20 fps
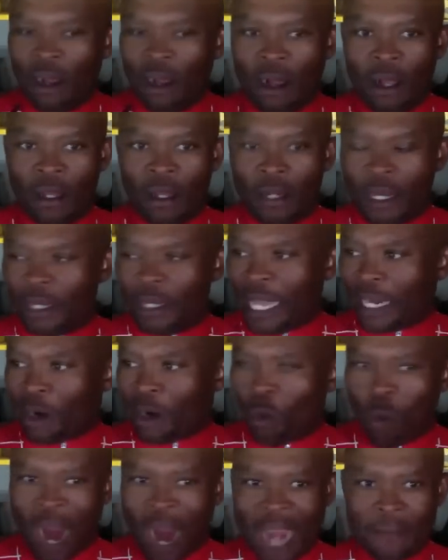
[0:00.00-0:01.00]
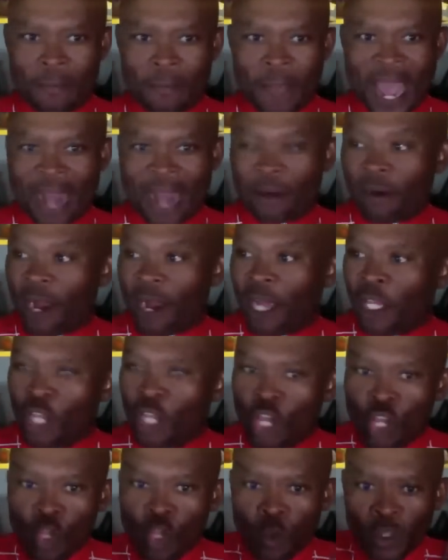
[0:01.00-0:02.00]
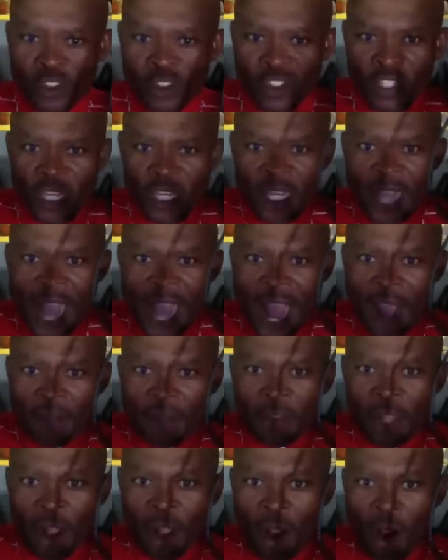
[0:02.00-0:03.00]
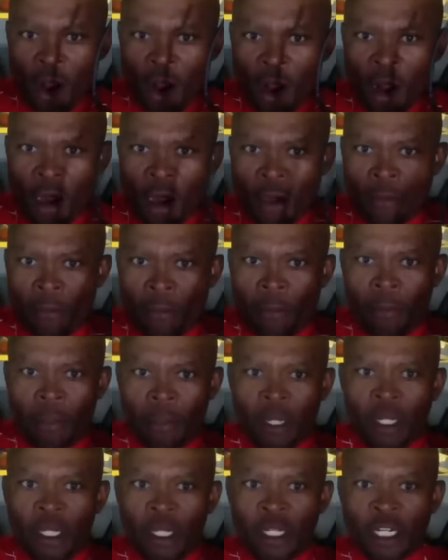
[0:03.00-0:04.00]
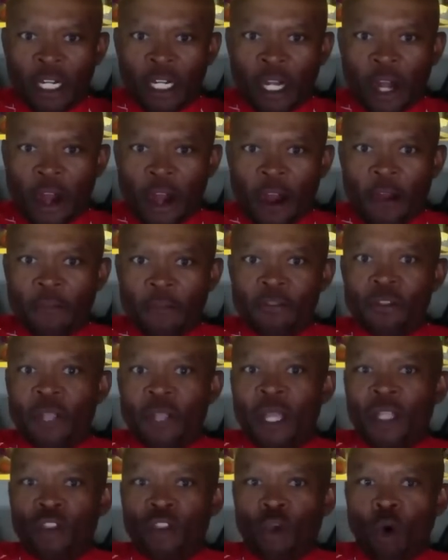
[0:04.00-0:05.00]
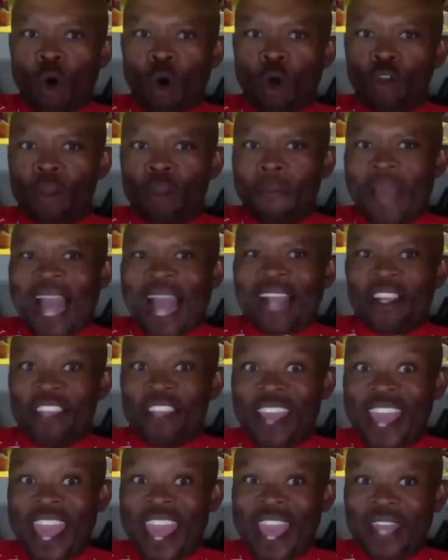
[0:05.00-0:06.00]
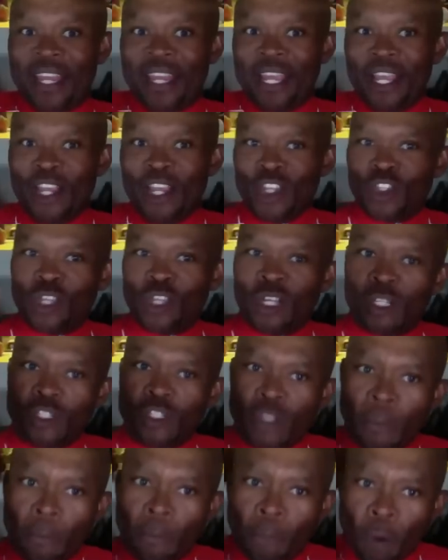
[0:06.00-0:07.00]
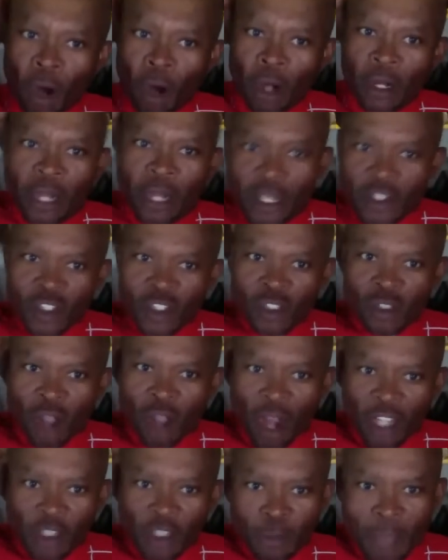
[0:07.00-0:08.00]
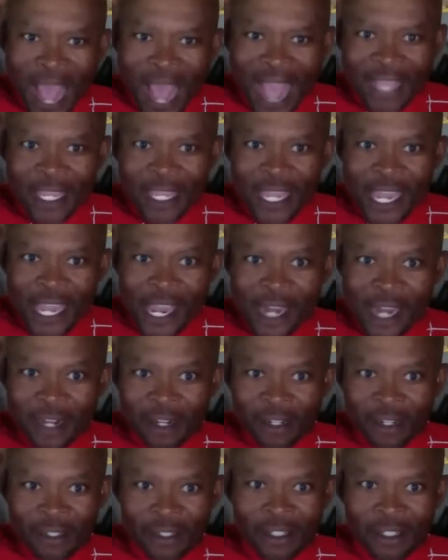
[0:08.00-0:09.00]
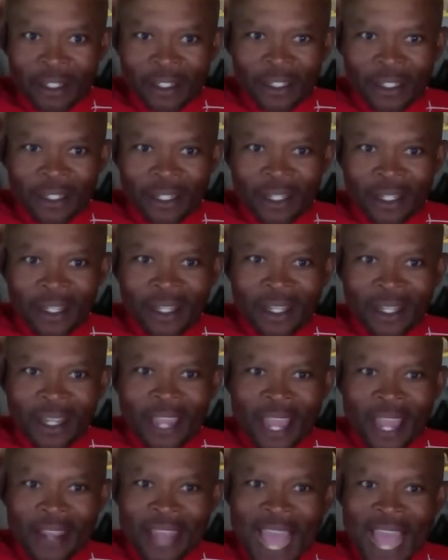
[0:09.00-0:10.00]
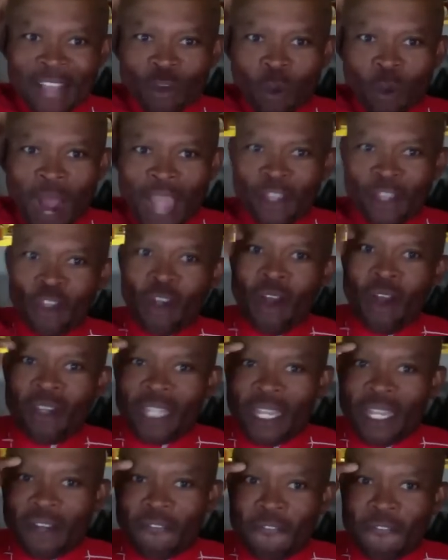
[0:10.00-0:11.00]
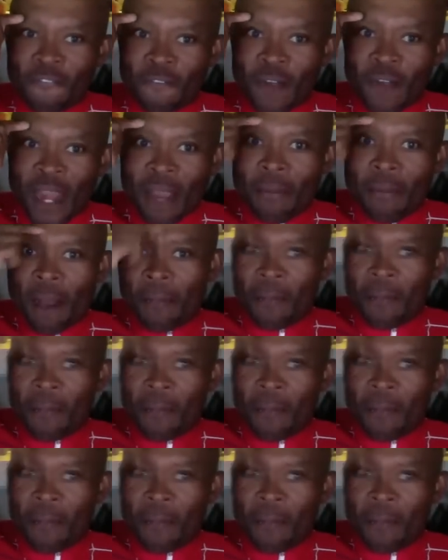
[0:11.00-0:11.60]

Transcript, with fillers: on a, like a white background, you will see how the arm curves to hold the back of your head. So the support it starts back here, and that's why you don't need a frame up